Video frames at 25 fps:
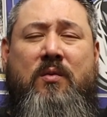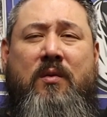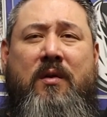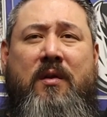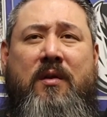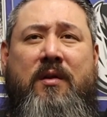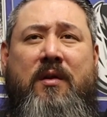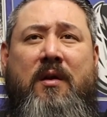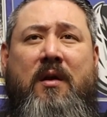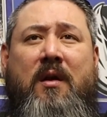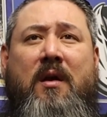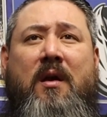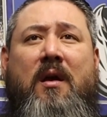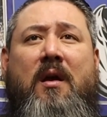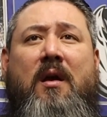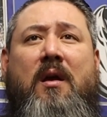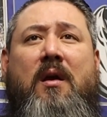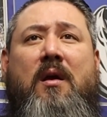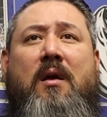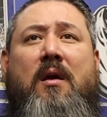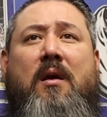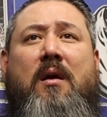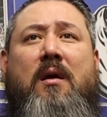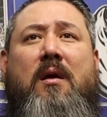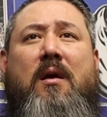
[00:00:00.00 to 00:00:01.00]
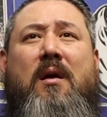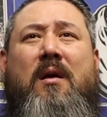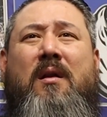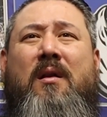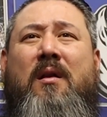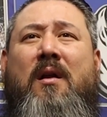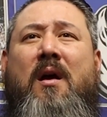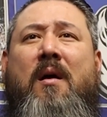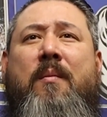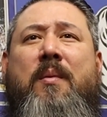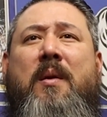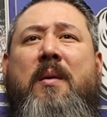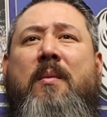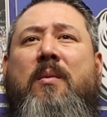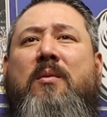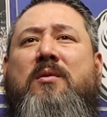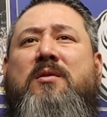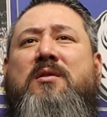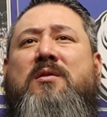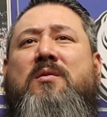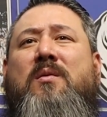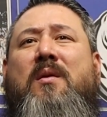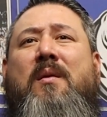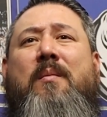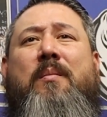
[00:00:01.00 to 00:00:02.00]
with, and a lot of people
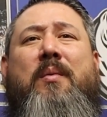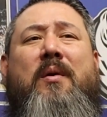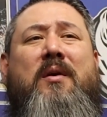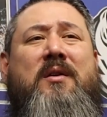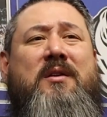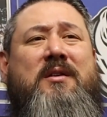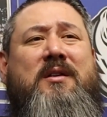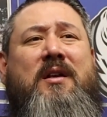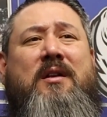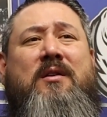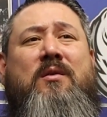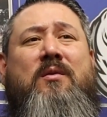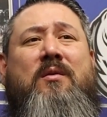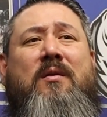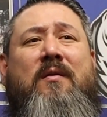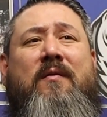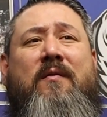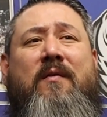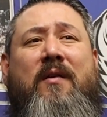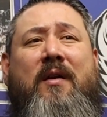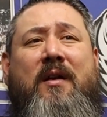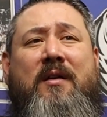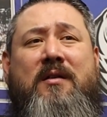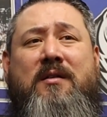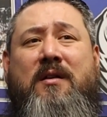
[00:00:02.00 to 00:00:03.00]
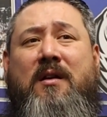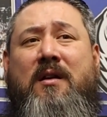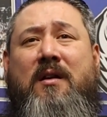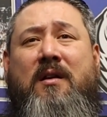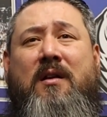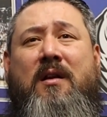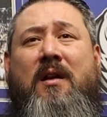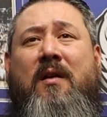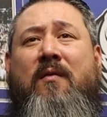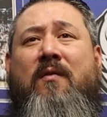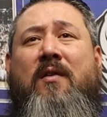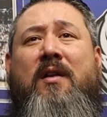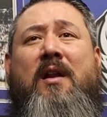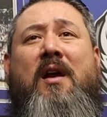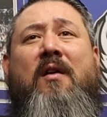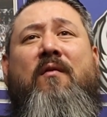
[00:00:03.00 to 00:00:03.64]
just want to punch that dude in the face. Even